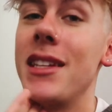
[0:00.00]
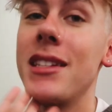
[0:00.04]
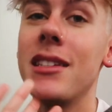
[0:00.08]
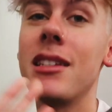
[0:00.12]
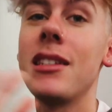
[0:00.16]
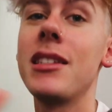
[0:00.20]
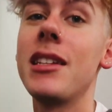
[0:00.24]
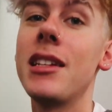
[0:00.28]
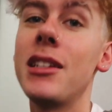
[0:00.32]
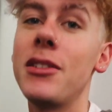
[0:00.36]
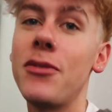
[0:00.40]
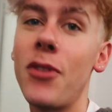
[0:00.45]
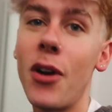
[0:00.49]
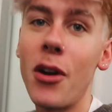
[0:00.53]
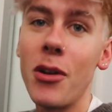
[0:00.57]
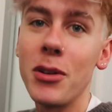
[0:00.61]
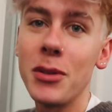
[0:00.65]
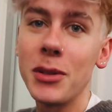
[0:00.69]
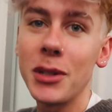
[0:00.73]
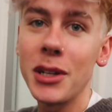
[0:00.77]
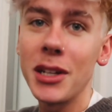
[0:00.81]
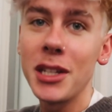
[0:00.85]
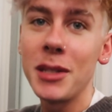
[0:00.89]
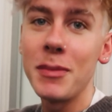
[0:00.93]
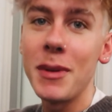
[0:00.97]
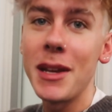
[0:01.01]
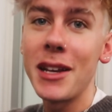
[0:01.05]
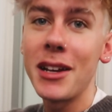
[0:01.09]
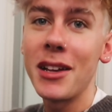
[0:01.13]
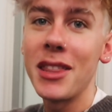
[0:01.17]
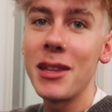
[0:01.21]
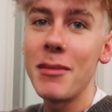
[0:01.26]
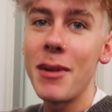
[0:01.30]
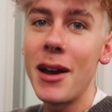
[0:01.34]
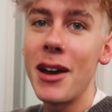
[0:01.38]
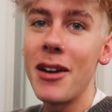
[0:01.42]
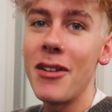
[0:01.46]
This is as far as I'm going to speak
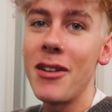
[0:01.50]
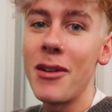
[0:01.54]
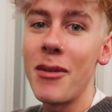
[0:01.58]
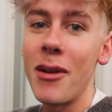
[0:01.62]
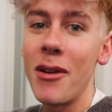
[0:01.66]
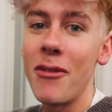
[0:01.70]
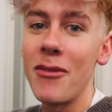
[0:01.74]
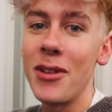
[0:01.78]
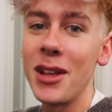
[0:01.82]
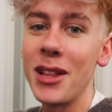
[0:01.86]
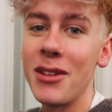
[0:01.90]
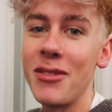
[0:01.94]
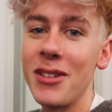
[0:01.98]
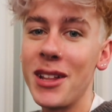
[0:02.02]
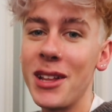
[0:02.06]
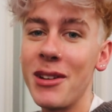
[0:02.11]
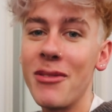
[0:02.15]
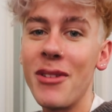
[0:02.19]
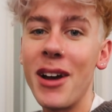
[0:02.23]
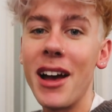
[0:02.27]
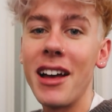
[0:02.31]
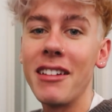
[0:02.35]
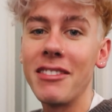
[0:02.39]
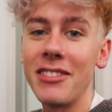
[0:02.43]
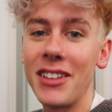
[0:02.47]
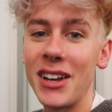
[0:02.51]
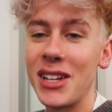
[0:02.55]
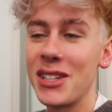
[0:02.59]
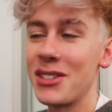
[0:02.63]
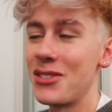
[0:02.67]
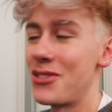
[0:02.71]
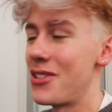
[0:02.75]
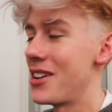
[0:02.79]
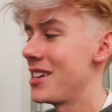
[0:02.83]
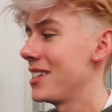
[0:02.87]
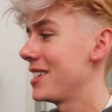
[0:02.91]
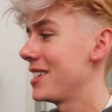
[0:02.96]
on the matter. It went really, really well. Thanks for